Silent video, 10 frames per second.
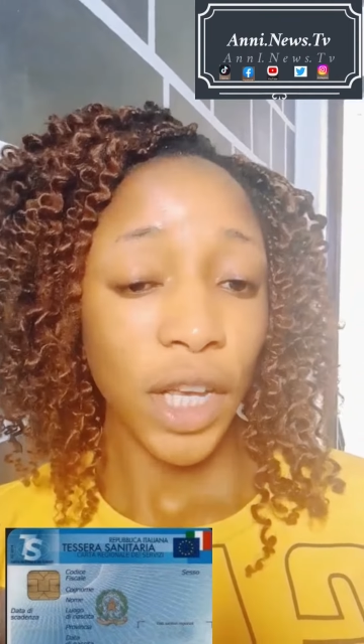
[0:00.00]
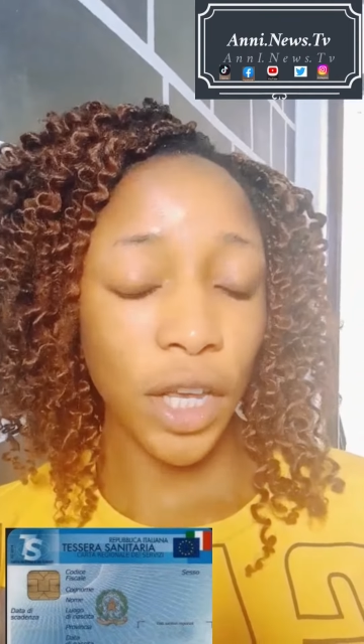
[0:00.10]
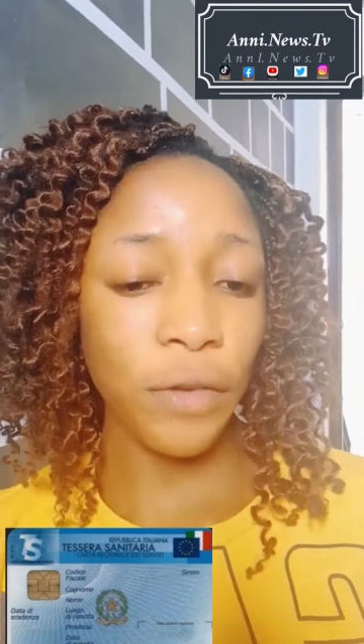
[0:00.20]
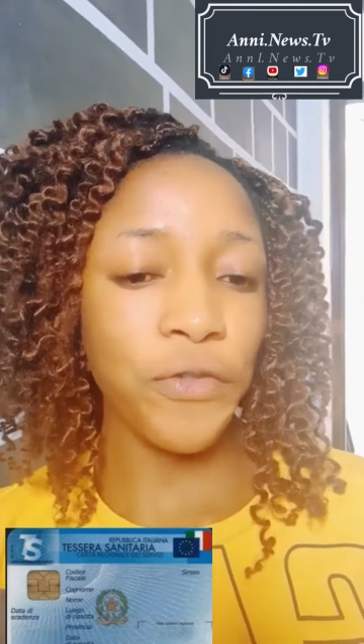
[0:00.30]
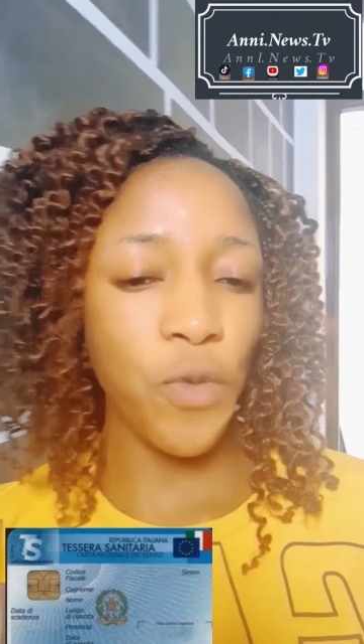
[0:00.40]

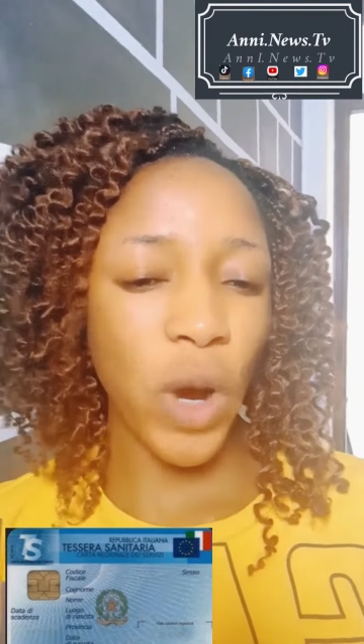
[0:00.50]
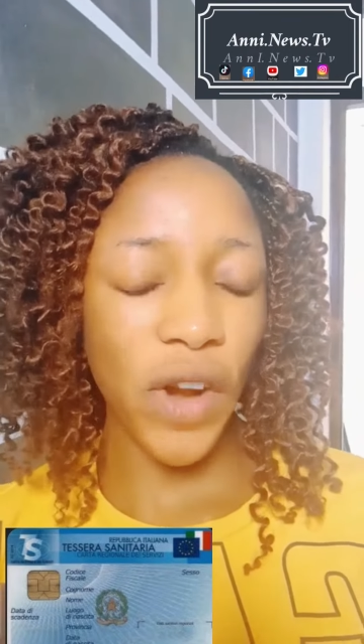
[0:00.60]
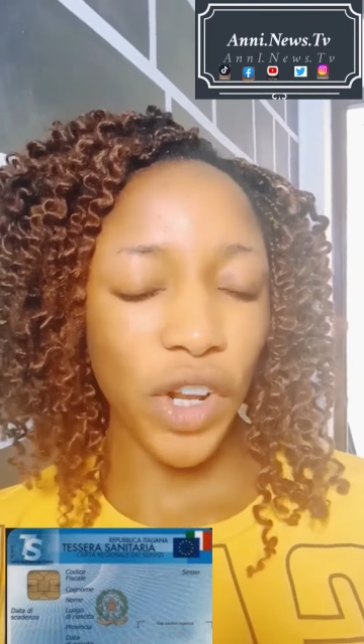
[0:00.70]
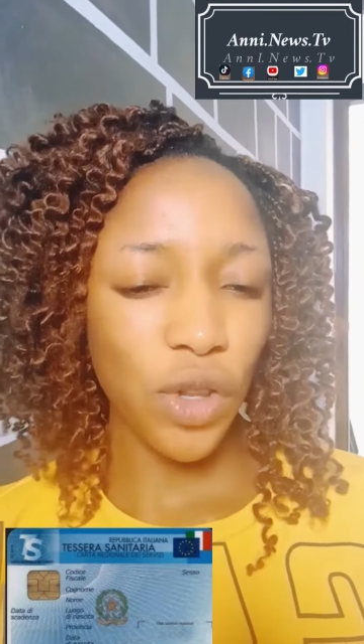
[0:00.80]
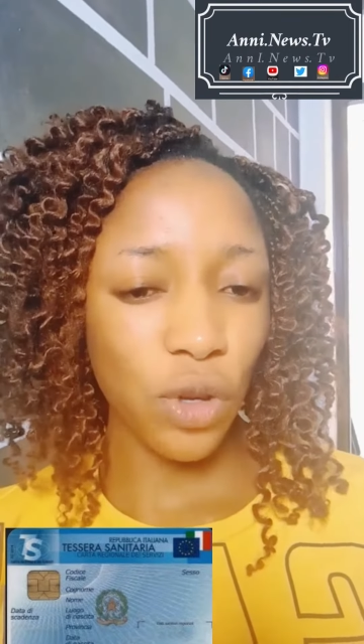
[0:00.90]
if you
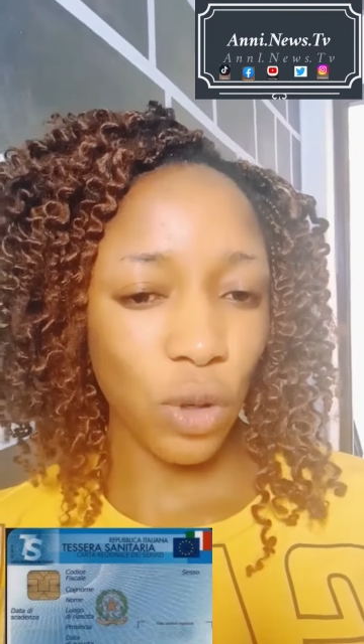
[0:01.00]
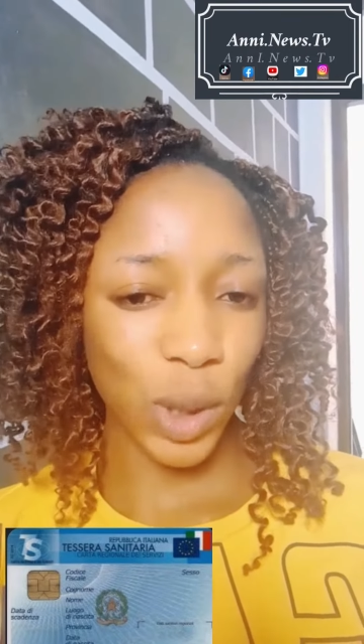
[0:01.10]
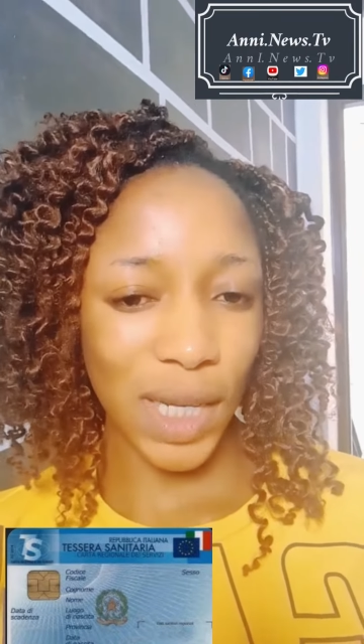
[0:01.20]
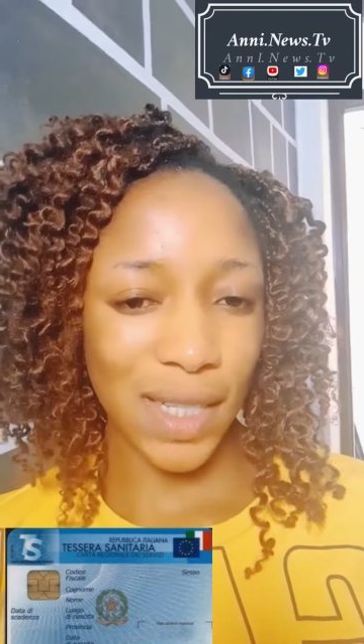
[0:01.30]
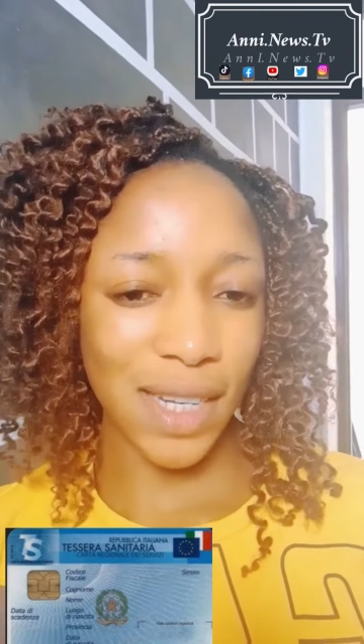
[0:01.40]
want to renew your
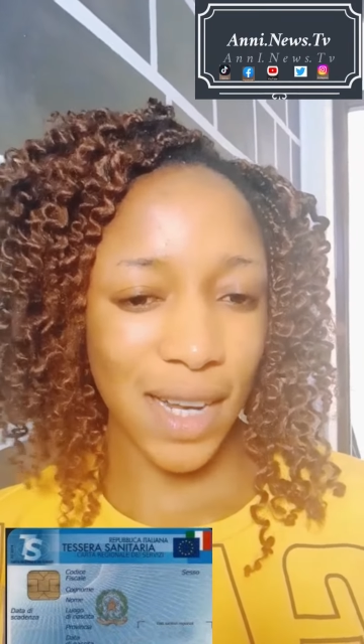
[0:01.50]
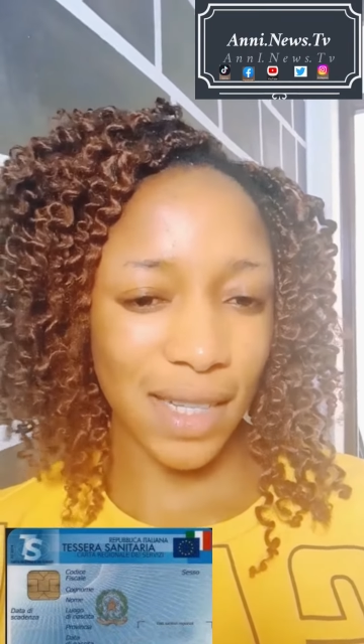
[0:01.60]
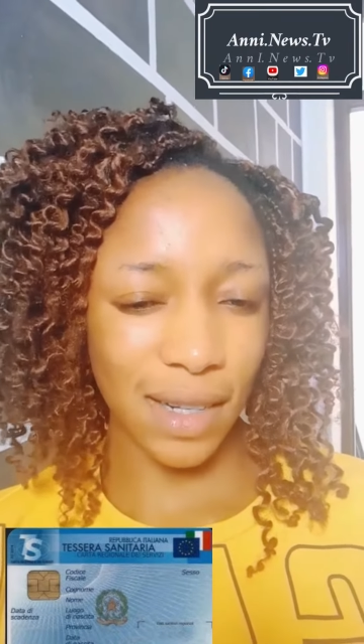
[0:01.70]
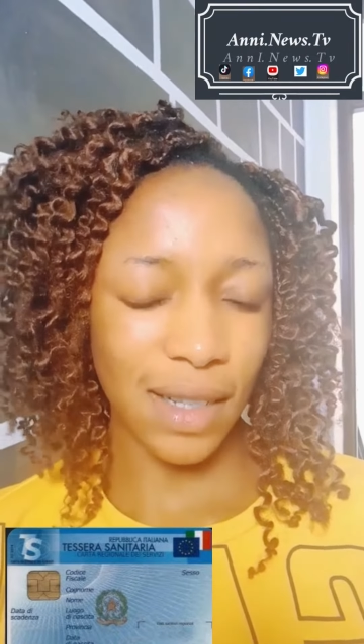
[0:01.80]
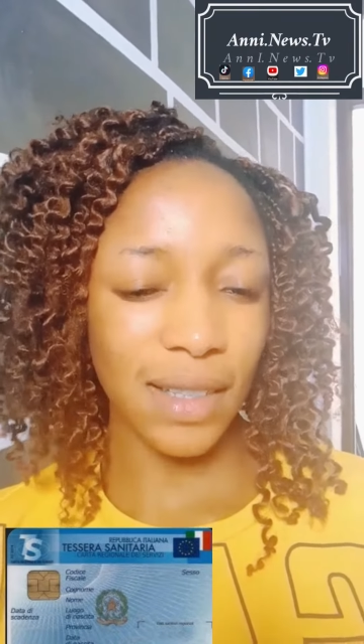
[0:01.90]
Tessera
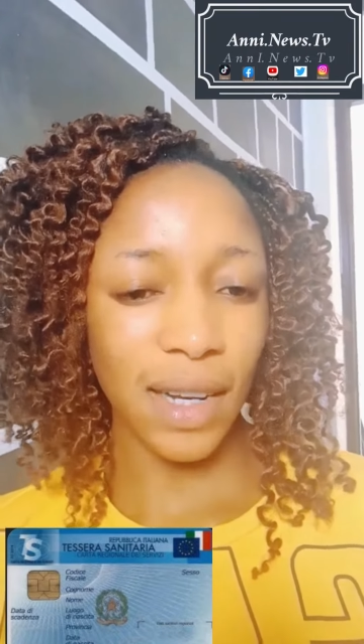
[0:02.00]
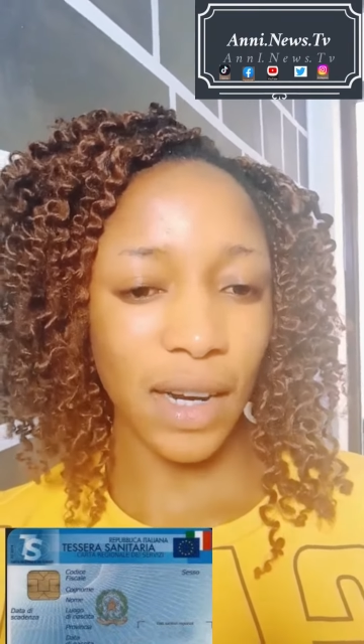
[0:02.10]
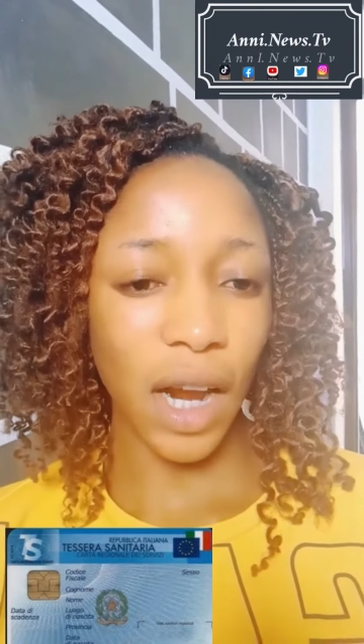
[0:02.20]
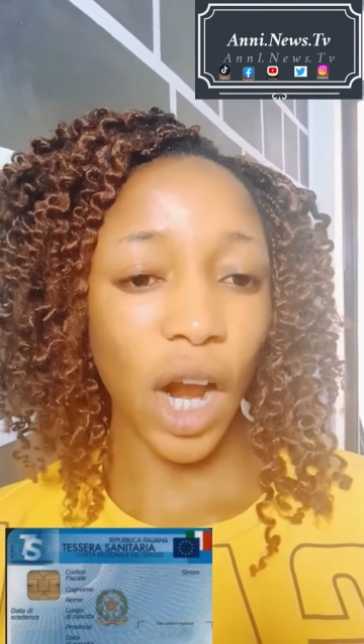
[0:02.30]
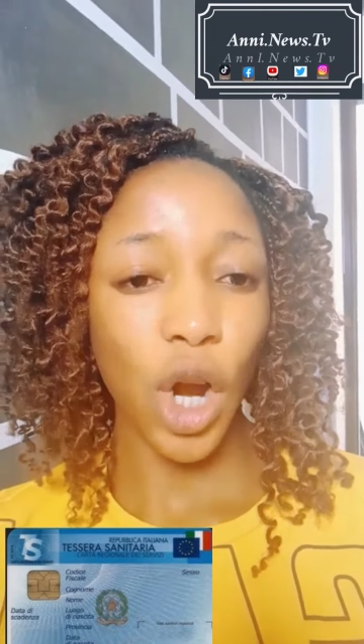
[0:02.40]

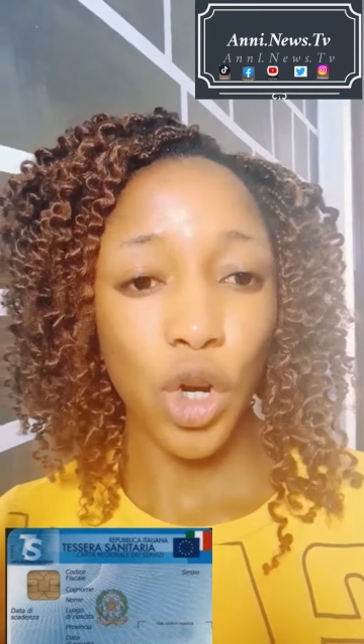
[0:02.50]
Sanitaria,